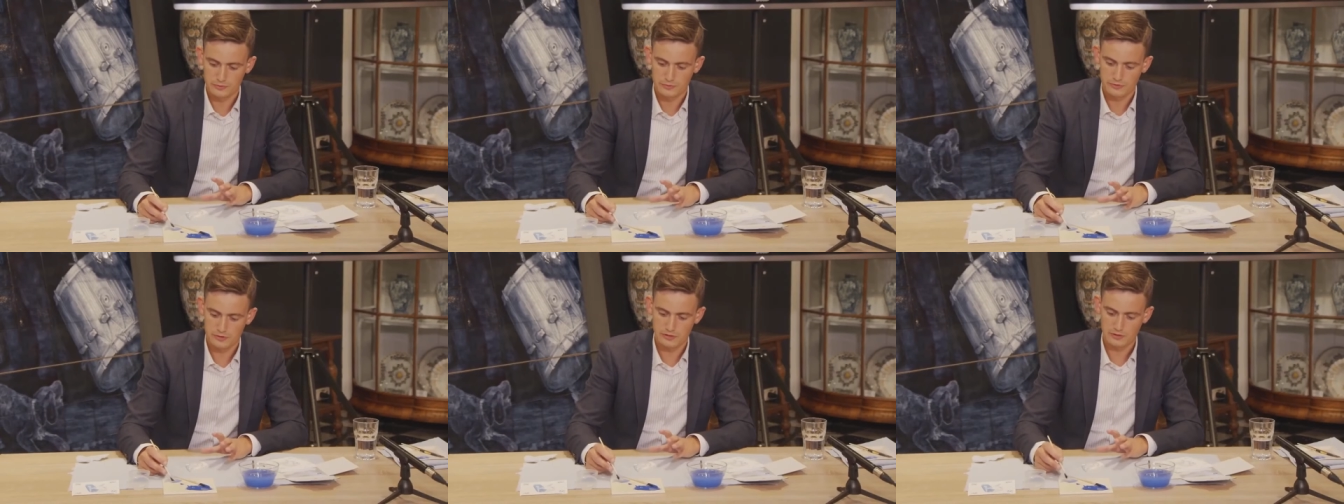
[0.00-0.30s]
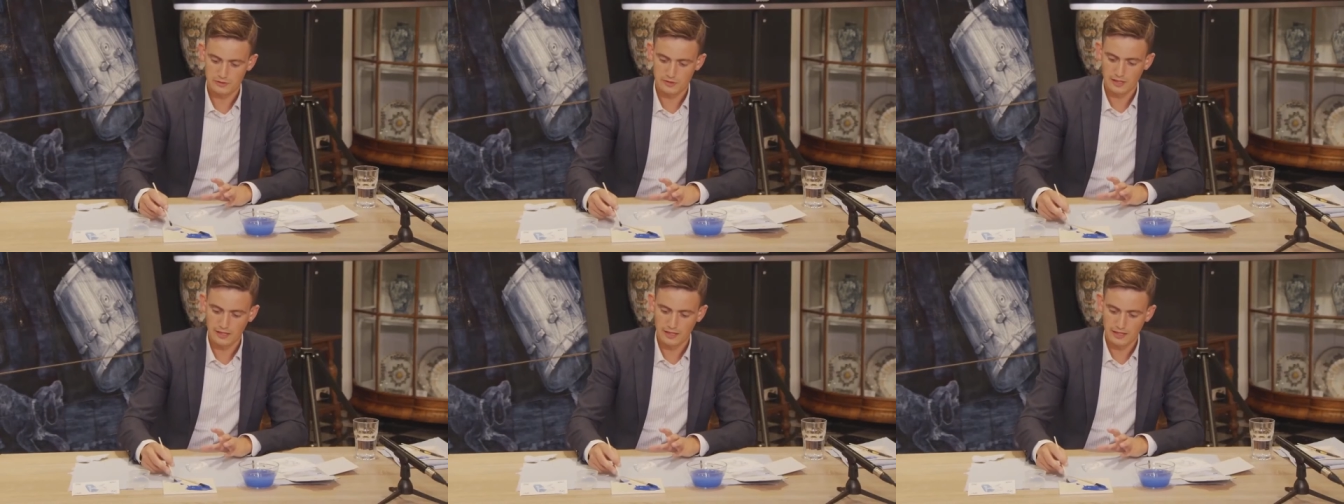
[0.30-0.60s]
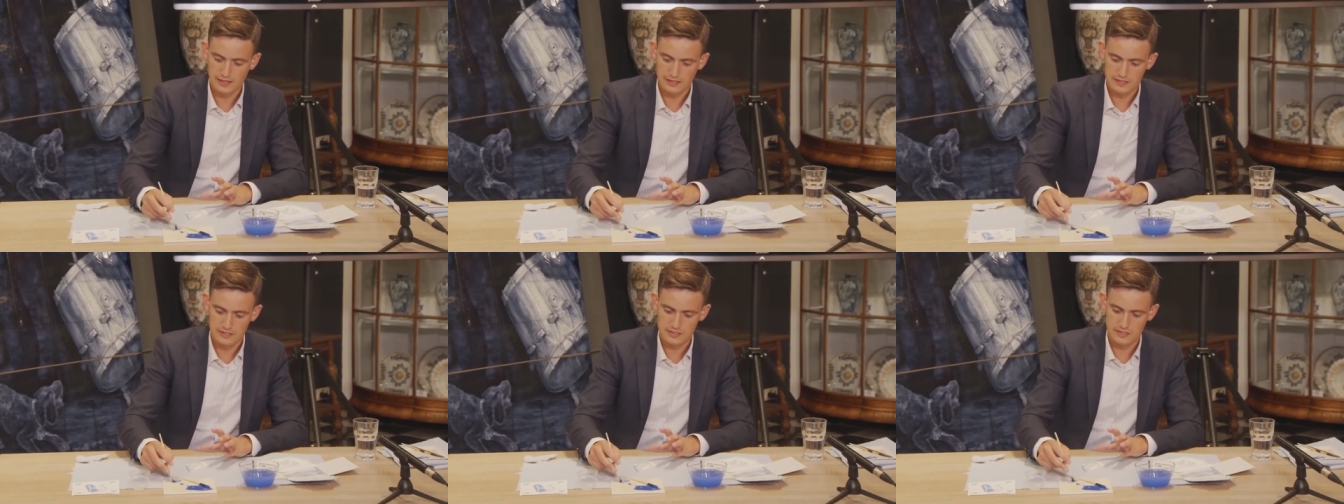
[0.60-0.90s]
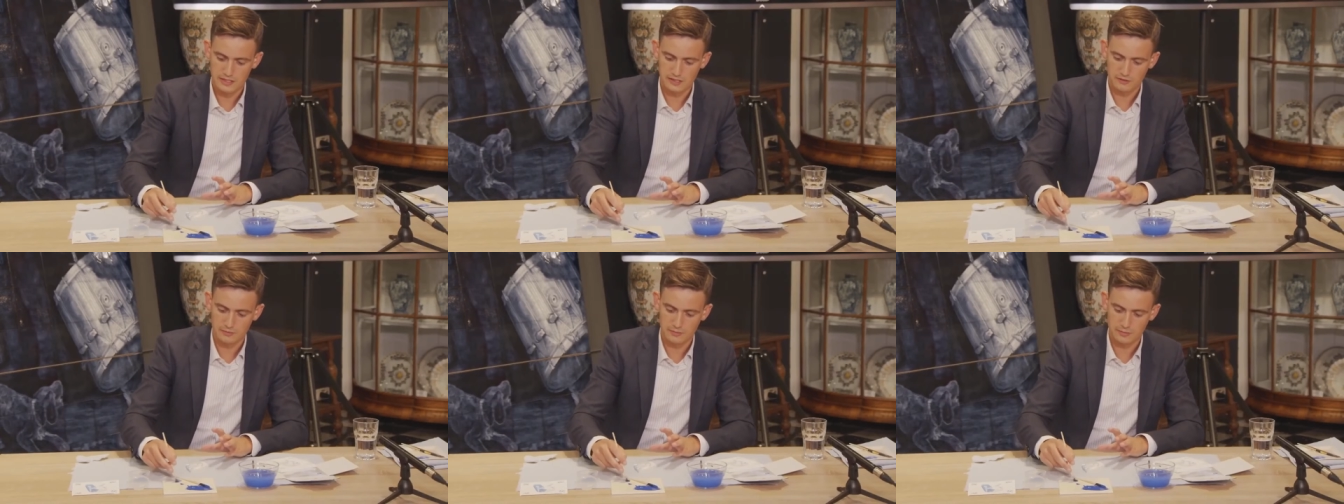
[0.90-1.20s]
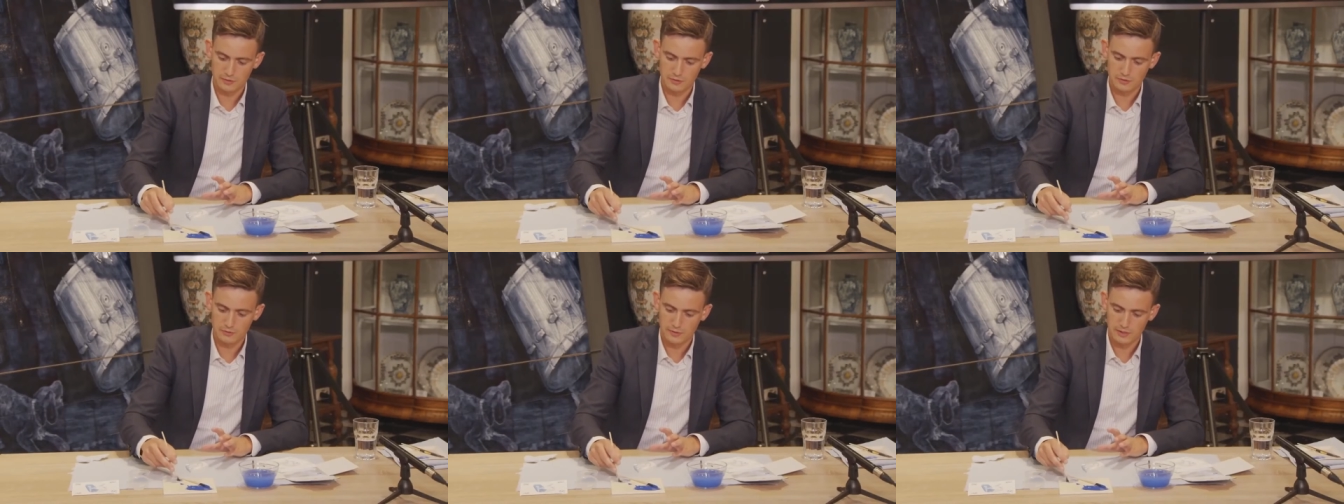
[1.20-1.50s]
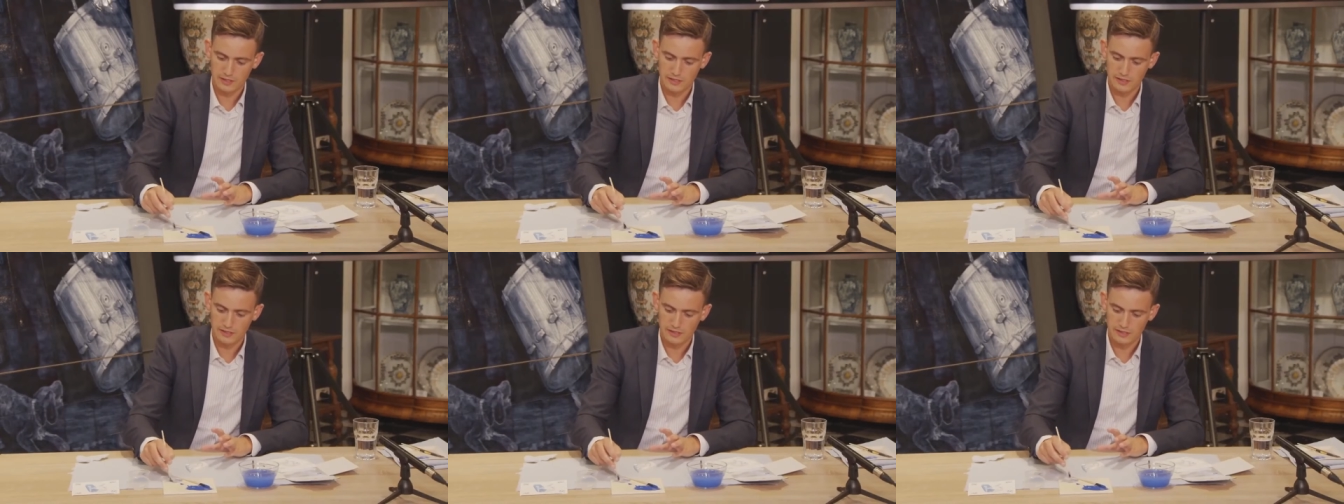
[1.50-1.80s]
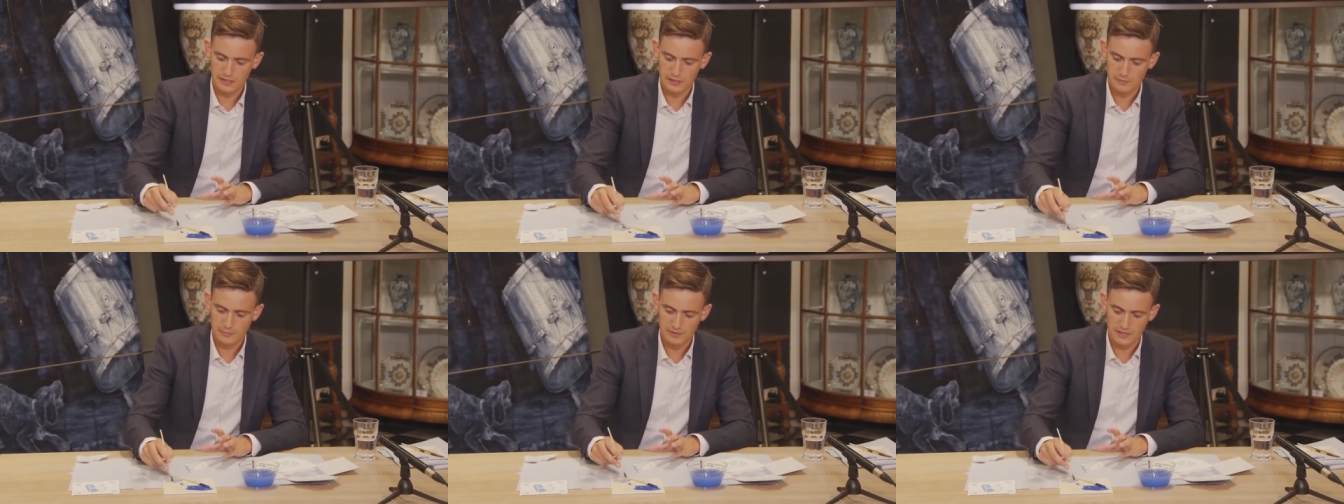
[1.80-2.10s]
So the light shade of blue, we're going to
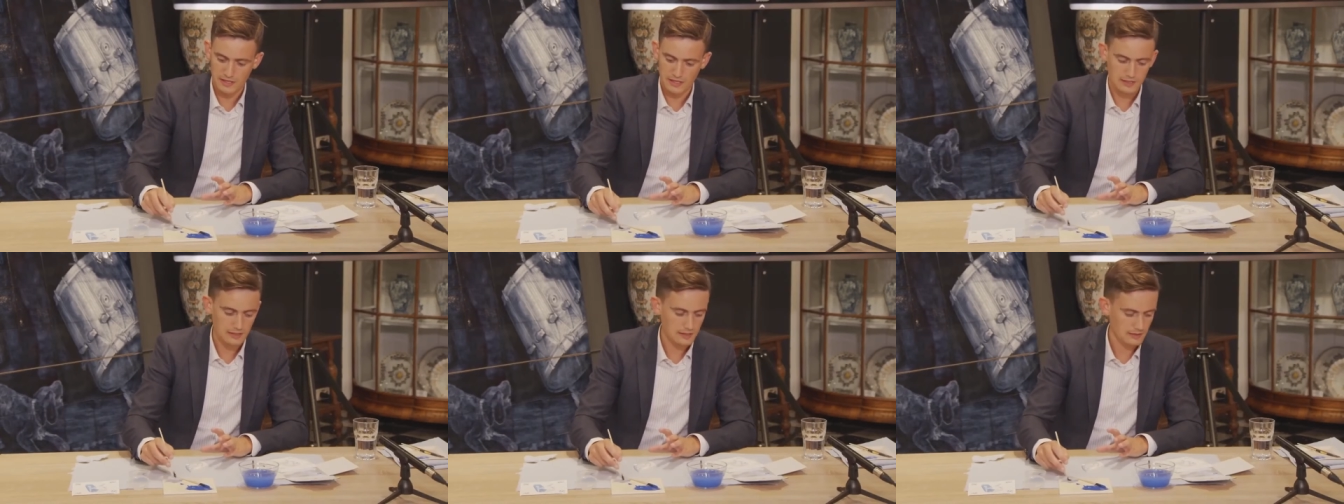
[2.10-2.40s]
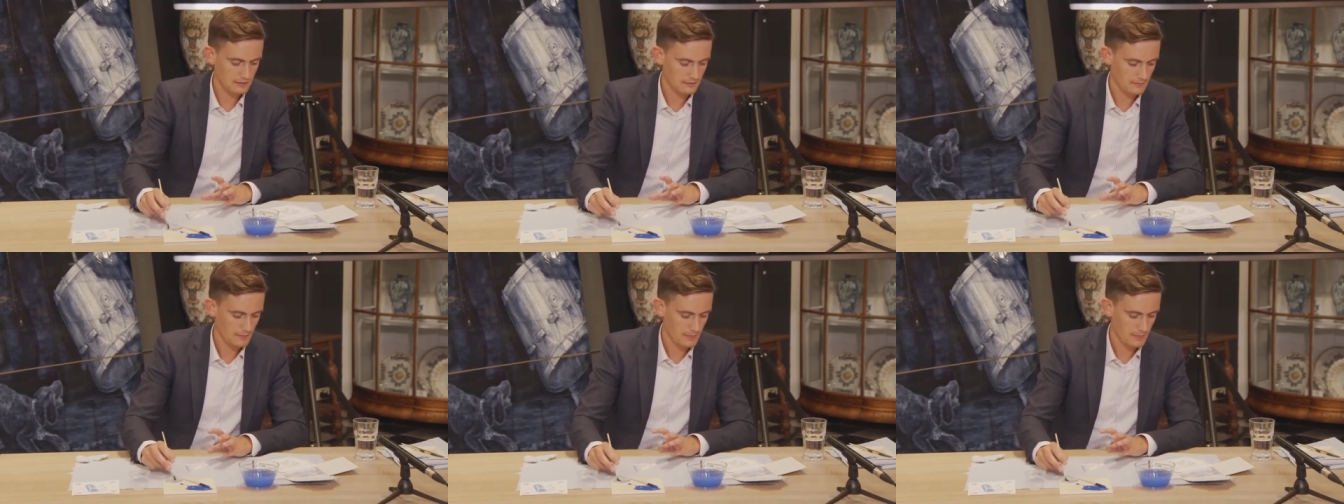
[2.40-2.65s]
keep that